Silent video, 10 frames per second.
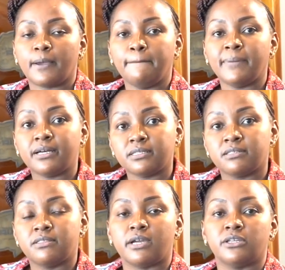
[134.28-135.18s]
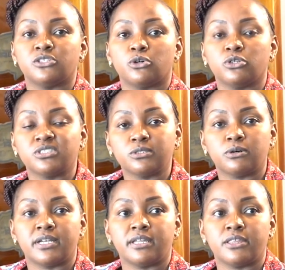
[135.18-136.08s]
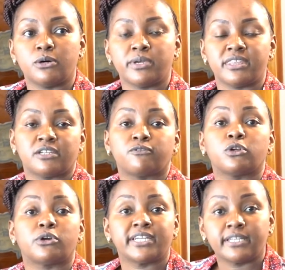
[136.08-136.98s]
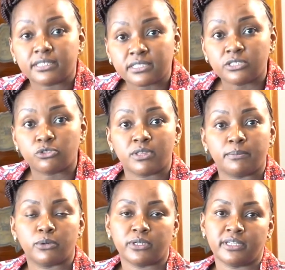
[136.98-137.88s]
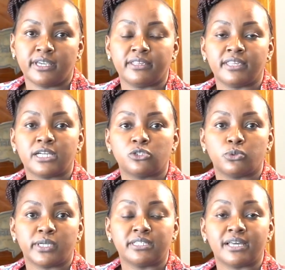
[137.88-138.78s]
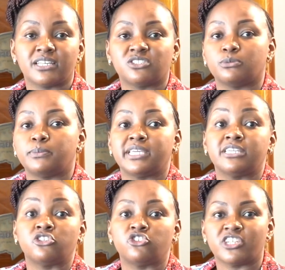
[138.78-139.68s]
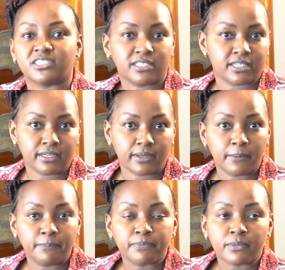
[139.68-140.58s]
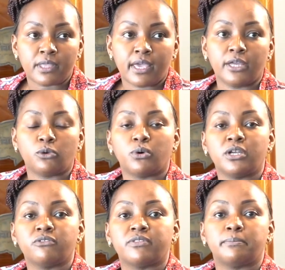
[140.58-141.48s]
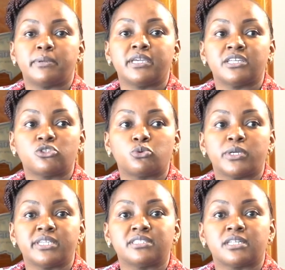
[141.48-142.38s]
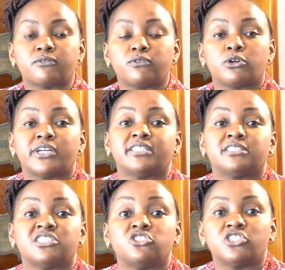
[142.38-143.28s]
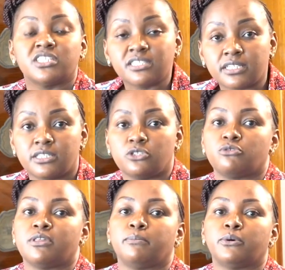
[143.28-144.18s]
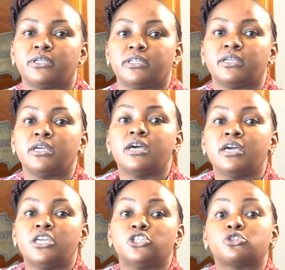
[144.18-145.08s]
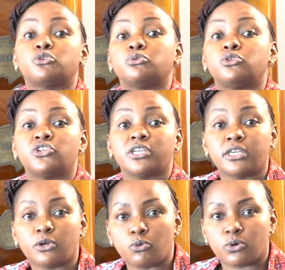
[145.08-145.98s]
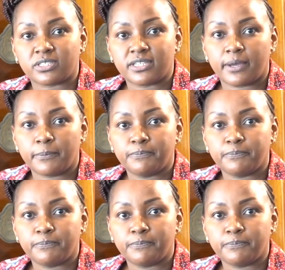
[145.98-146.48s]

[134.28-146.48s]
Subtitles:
But there is also another way that fluoride gets into the body, and that way it has to be ingested. And one of the biggest ways that fluoride is ingested into the body is through drinking water.